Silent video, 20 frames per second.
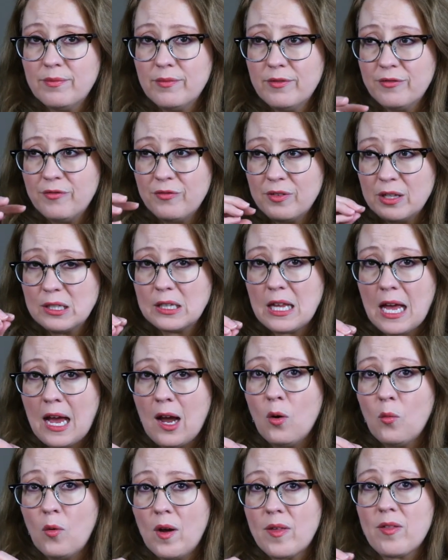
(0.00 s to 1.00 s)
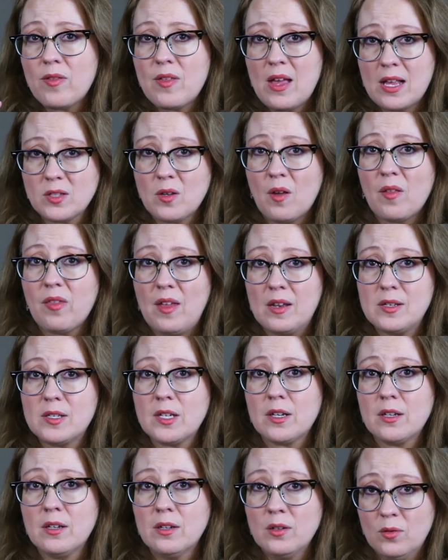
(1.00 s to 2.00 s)
feel out whether that's
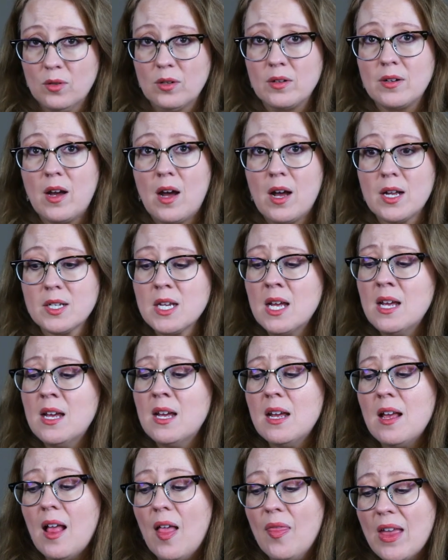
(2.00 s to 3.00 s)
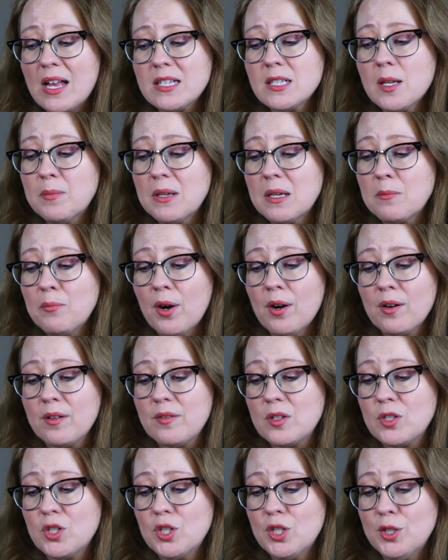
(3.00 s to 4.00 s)
authentic or not and that's a big part of
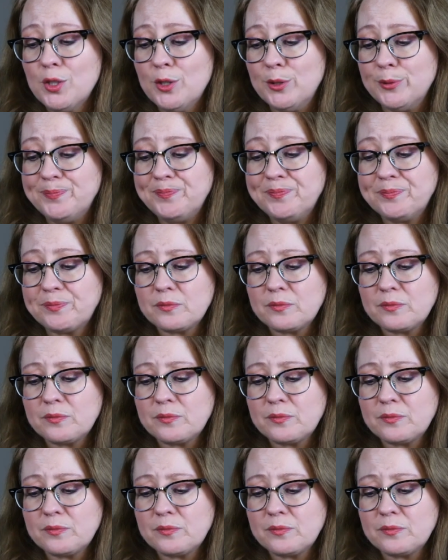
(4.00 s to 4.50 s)
this too